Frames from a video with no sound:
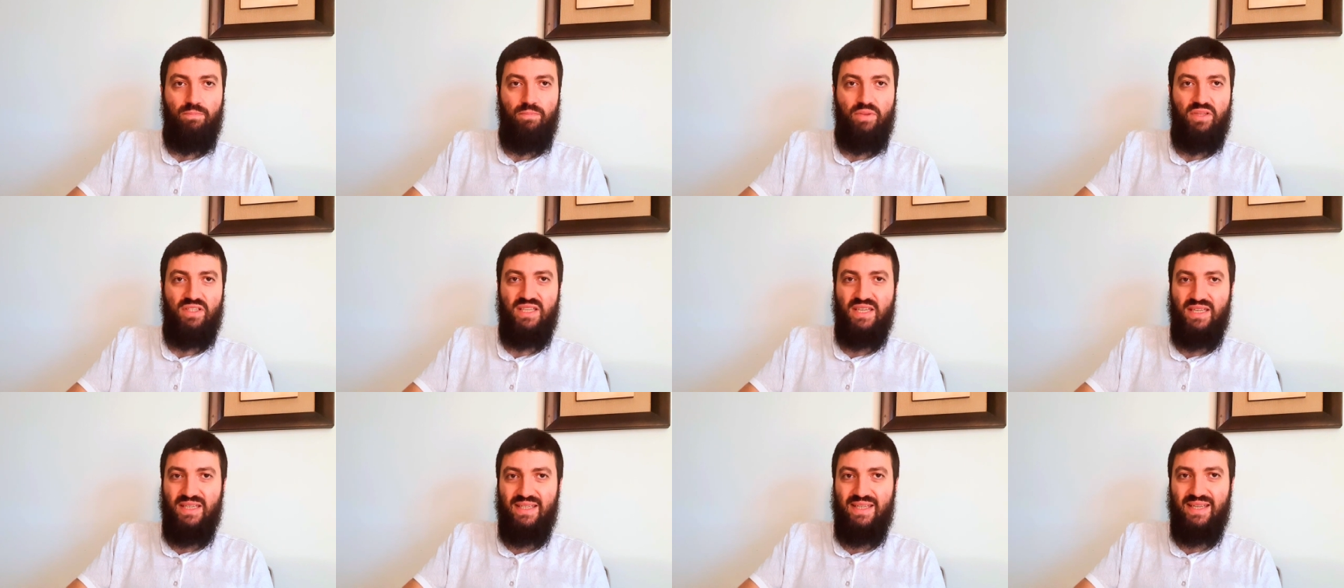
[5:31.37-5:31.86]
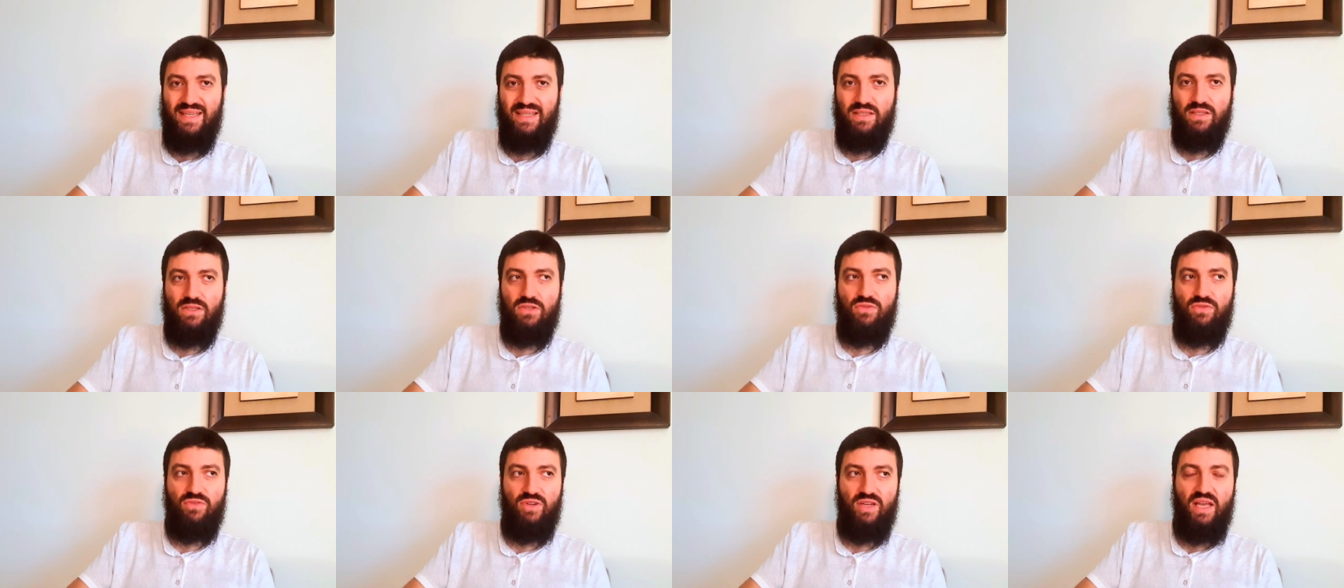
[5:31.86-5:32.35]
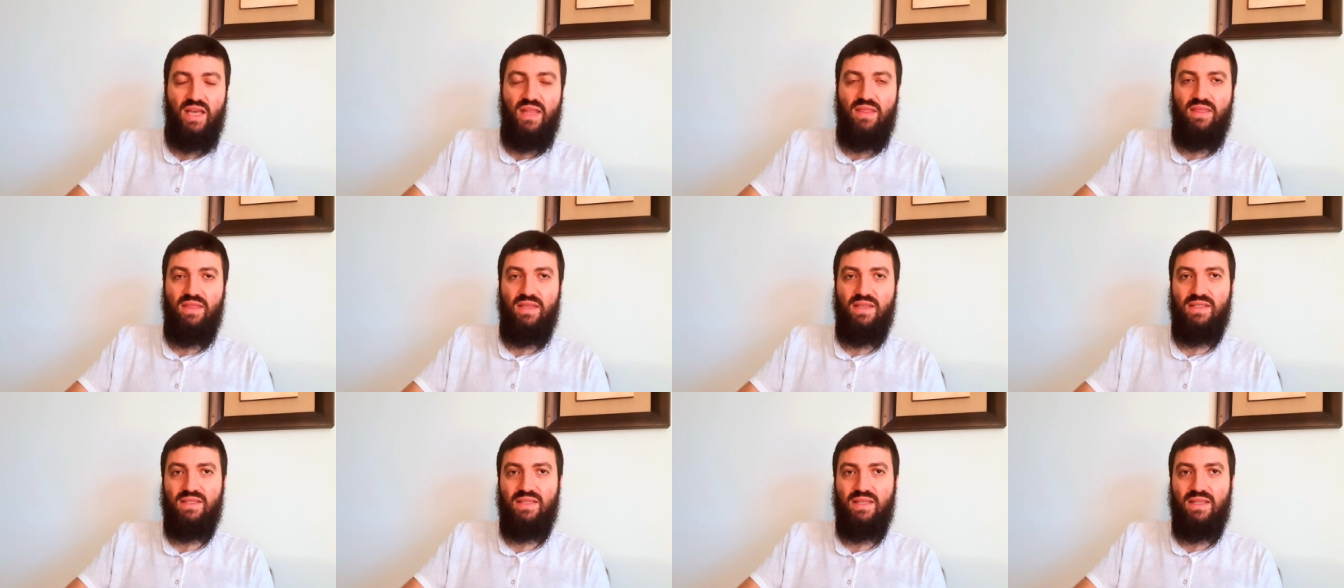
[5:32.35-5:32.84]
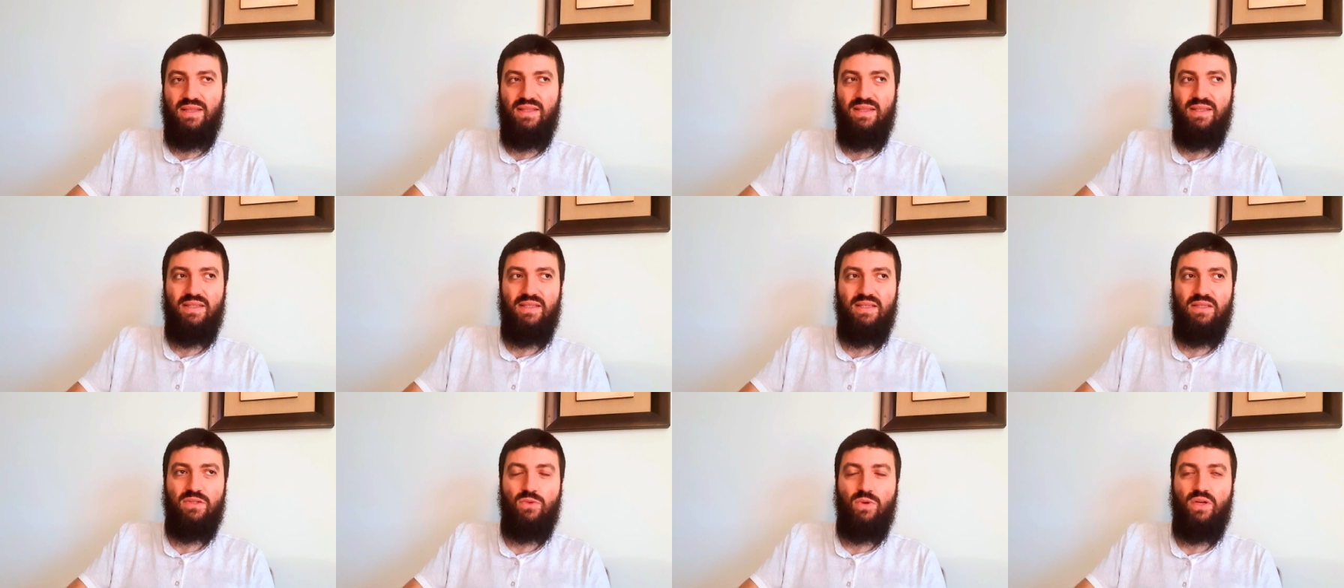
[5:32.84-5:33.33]
but he tends to forget this, and
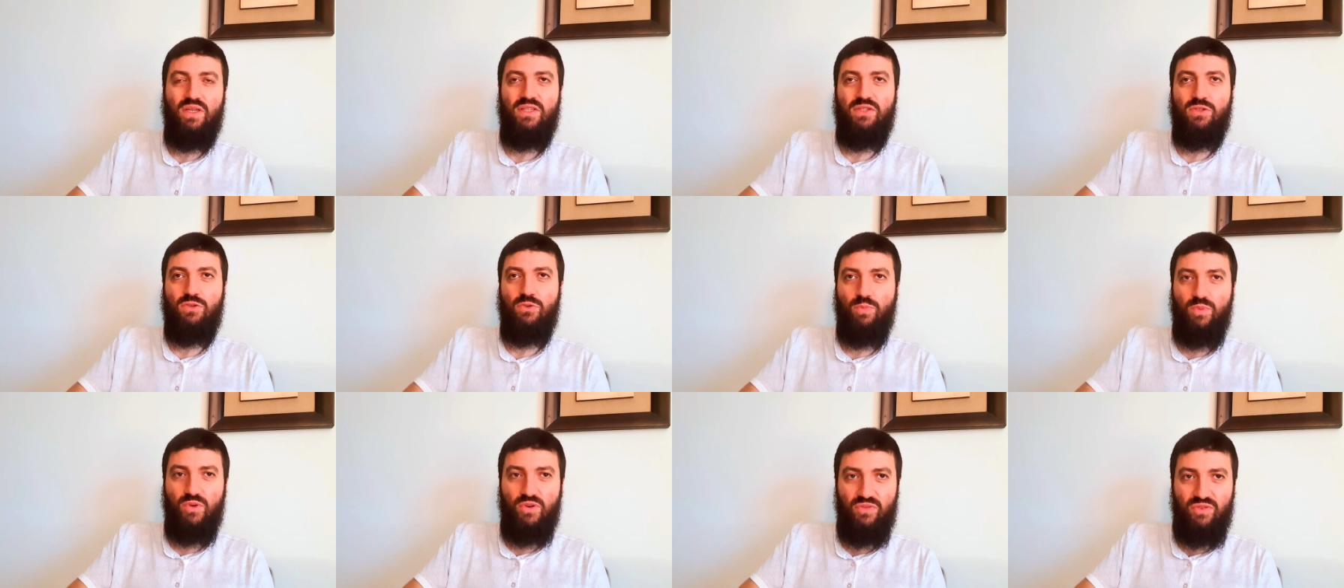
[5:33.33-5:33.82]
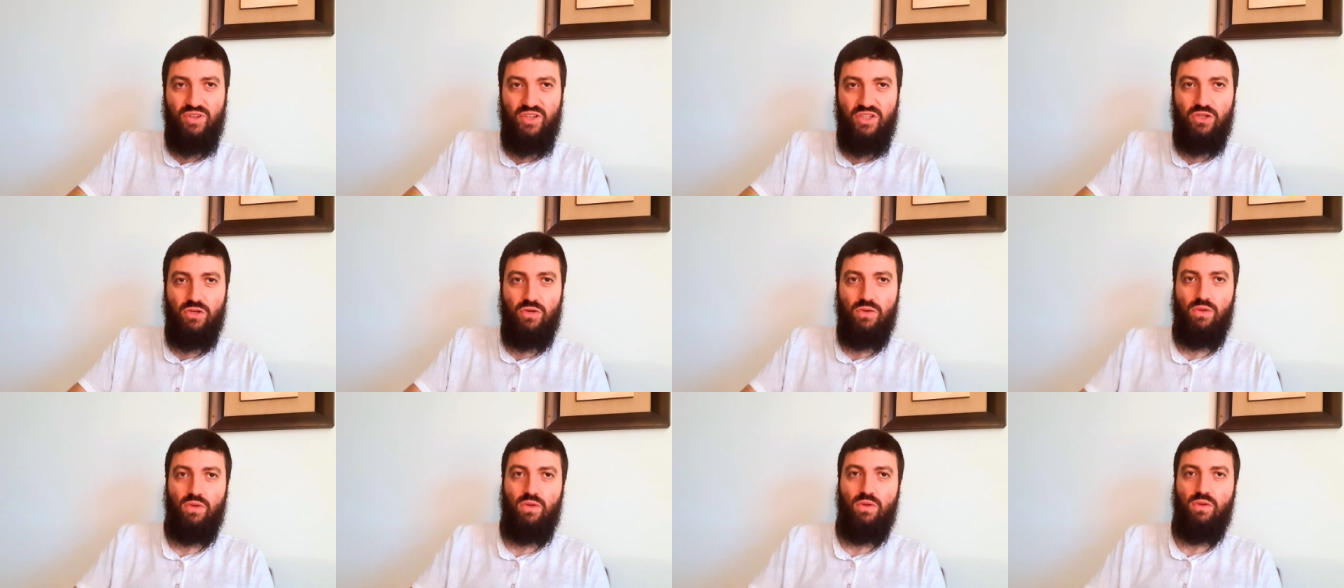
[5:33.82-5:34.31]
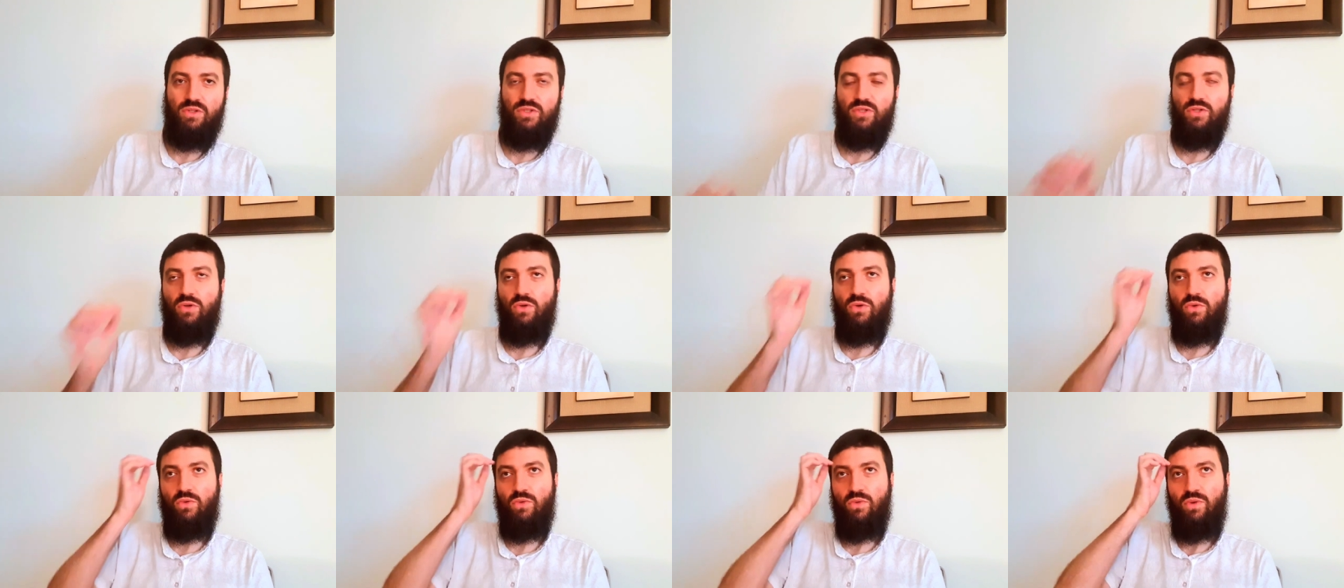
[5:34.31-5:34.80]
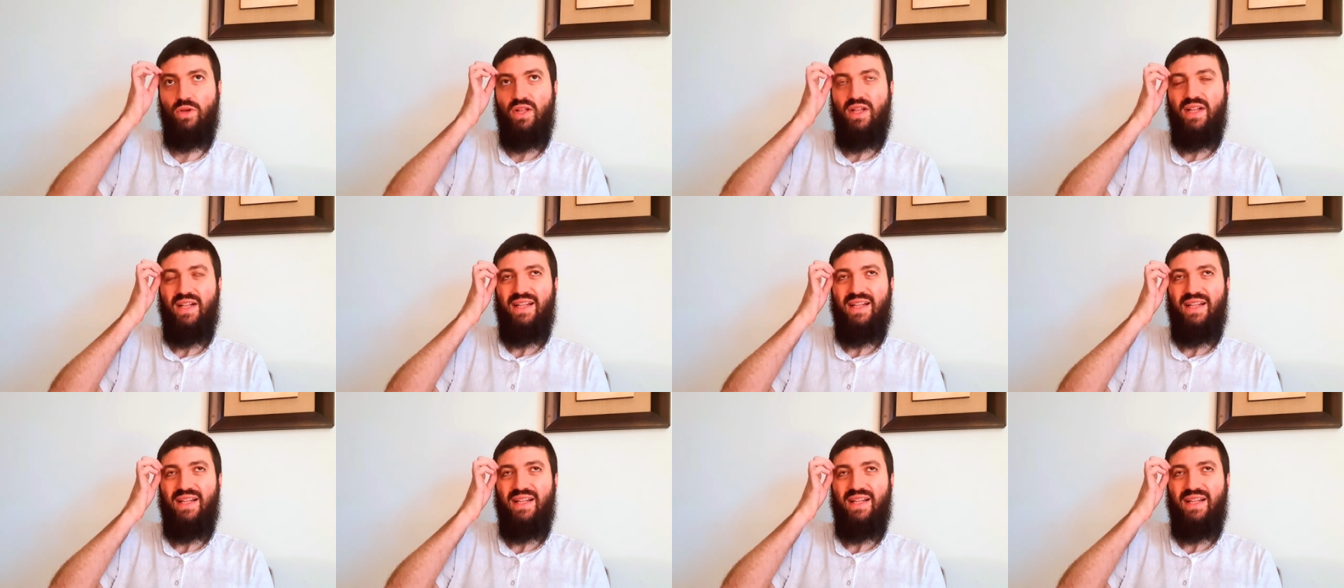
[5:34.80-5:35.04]
this is quite superficial also.